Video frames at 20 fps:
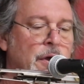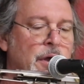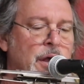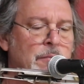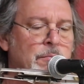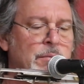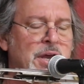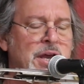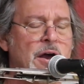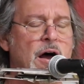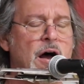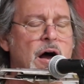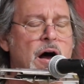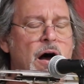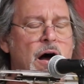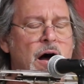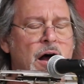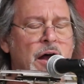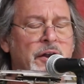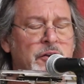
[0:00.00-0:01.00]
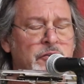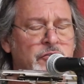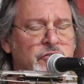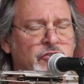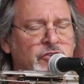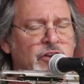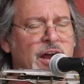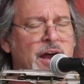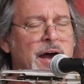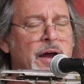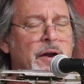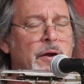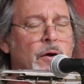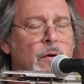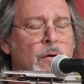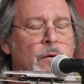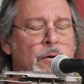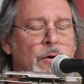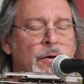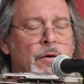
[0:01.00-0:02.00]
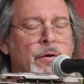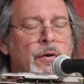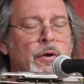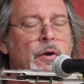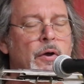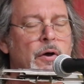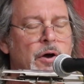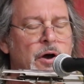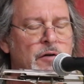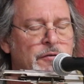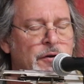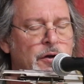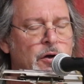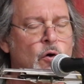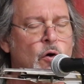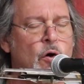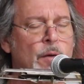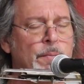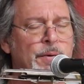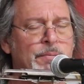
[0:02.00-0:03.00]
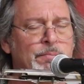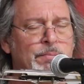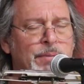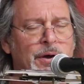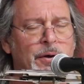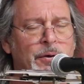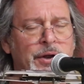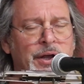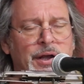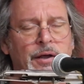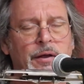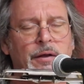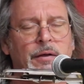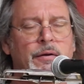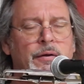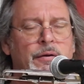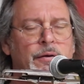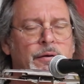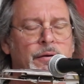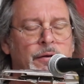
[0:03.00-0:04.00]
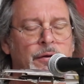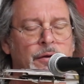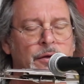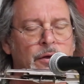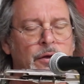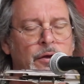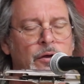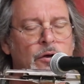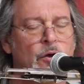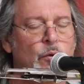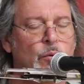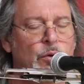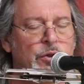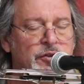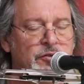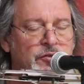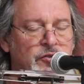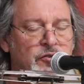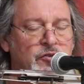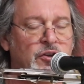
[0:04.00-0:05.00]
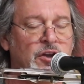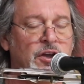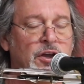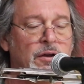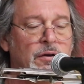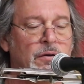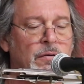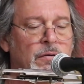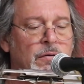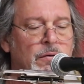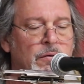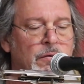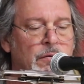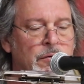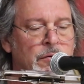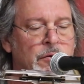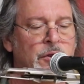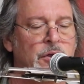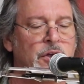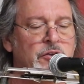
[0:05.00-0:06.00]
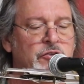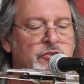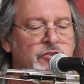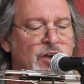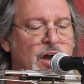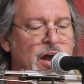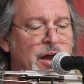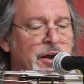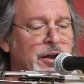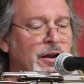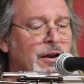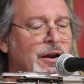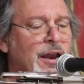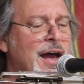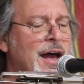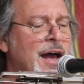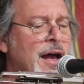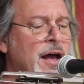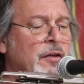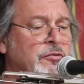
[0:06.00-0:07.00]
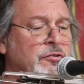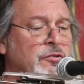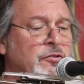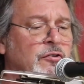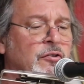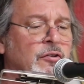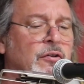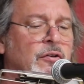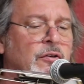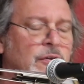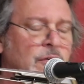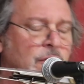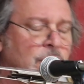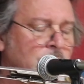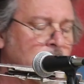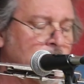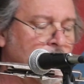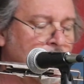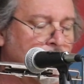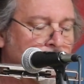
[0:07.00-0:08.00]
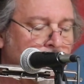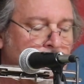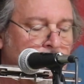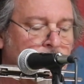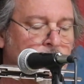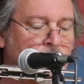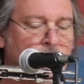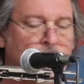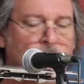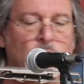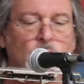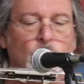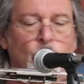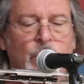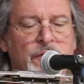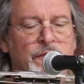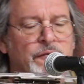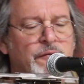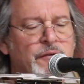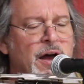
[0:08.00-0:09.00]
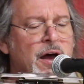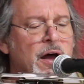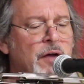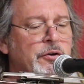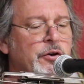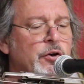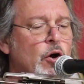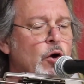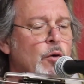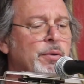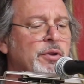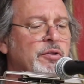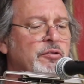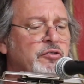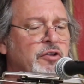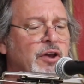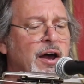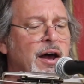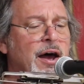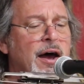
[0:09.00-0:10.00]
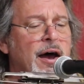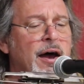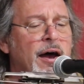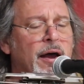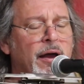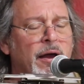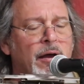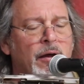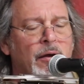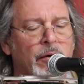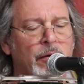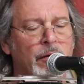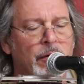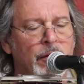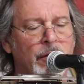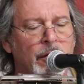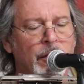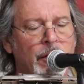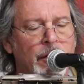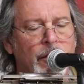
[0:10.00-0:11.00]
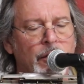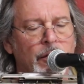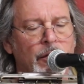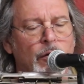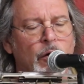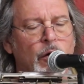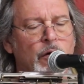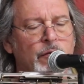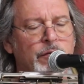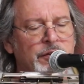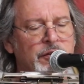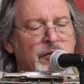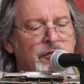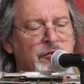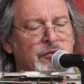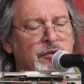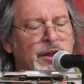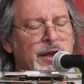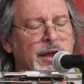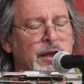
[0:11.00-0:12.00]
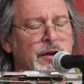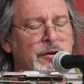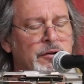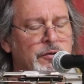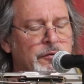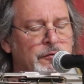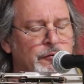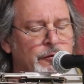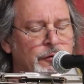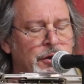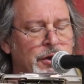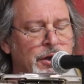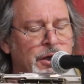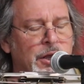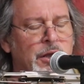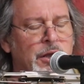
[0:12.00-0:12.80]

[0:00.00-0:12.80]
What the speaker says: And beyond the shadow of a corporate building with its steel and shining glass, we found an open sky over this land of the free